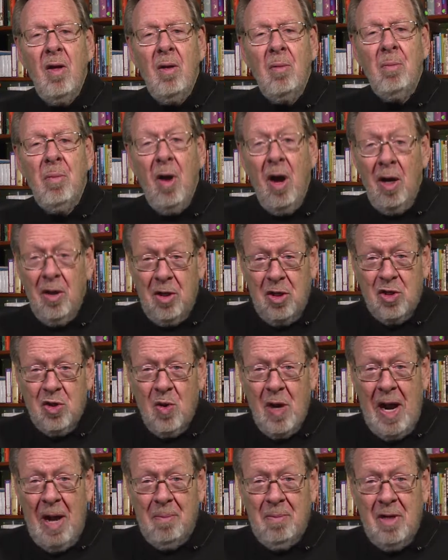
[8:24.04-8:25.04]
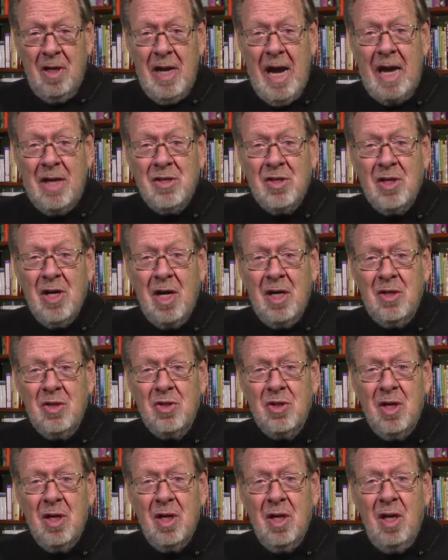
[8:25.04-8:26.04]
Paul described it as
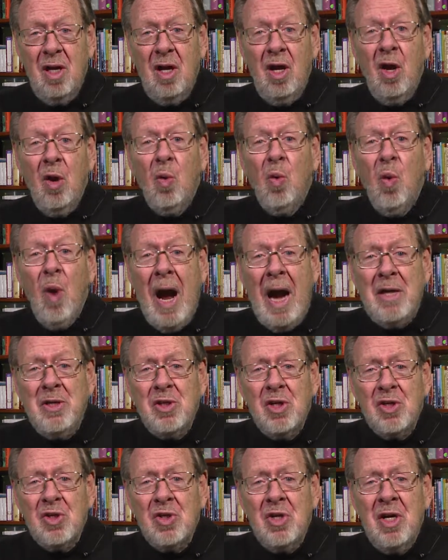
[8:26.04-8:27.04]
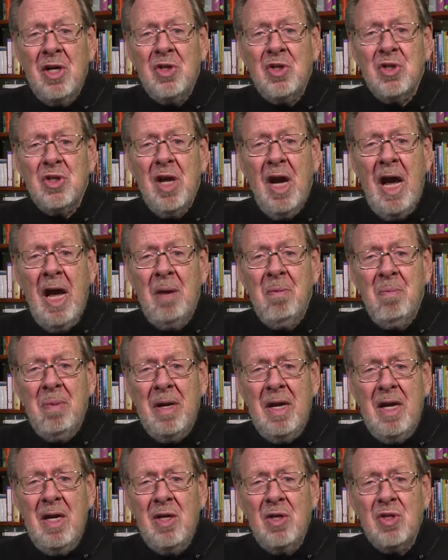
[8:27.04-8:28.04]
such righteousness and
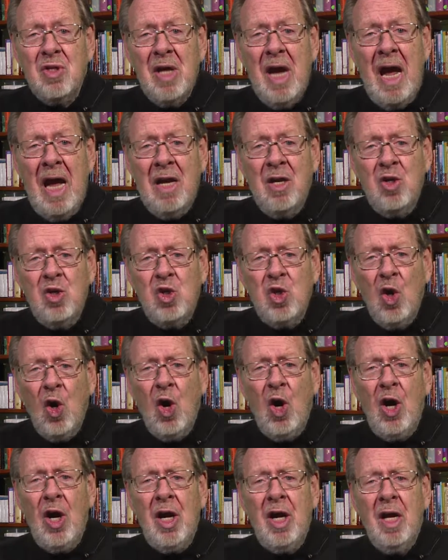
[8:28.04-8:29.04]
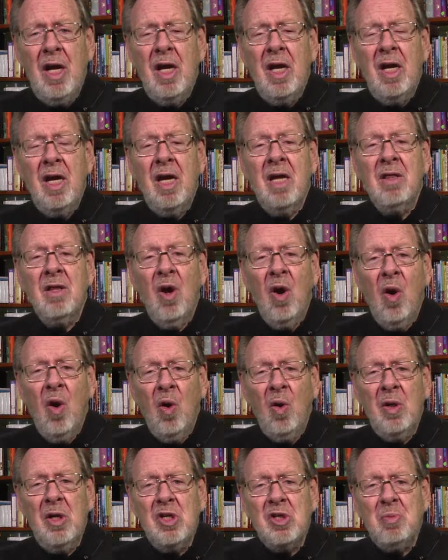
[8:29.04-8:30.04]
peace and joy in the
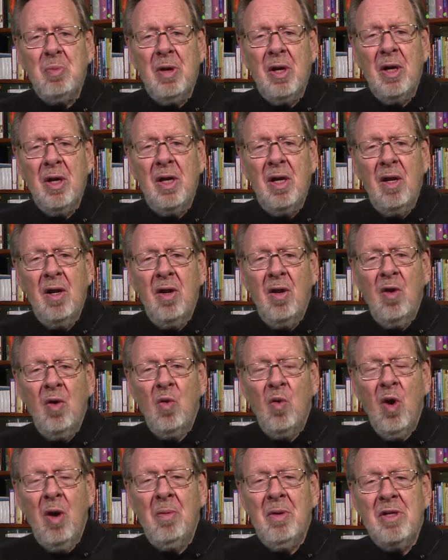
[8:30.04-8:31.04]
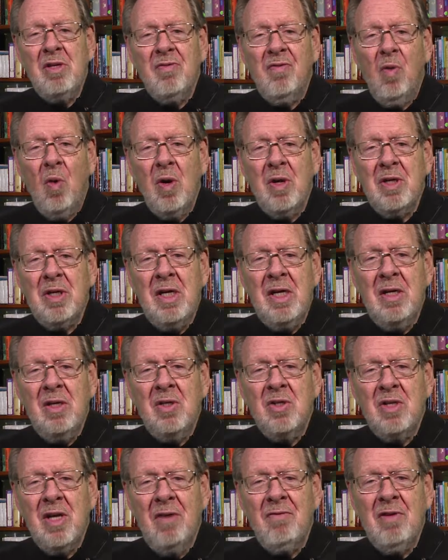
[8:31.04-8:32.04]
Holy Spirit, Romans 14
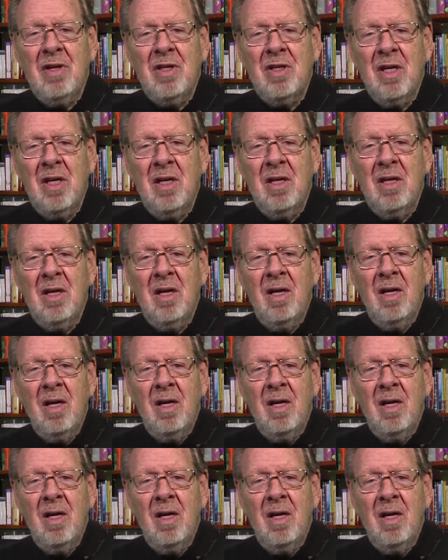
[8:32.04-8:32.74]
17.